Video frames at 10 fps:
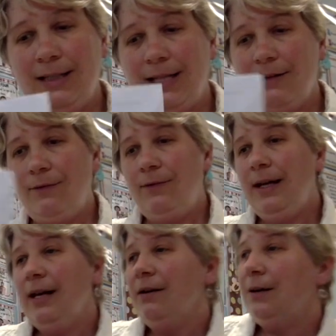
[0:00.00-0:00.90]
on the
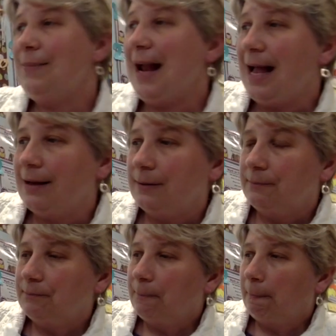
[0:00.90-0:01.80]
very back.
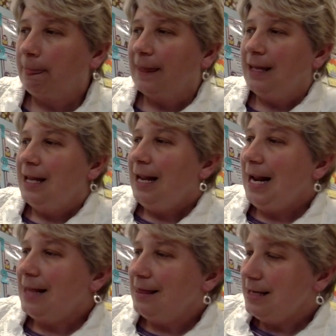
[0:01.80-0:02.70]

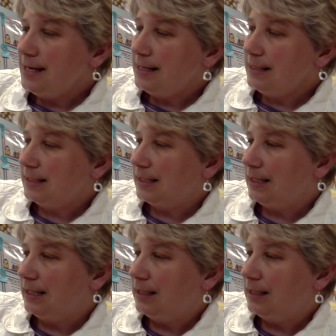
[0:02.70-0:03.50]
And this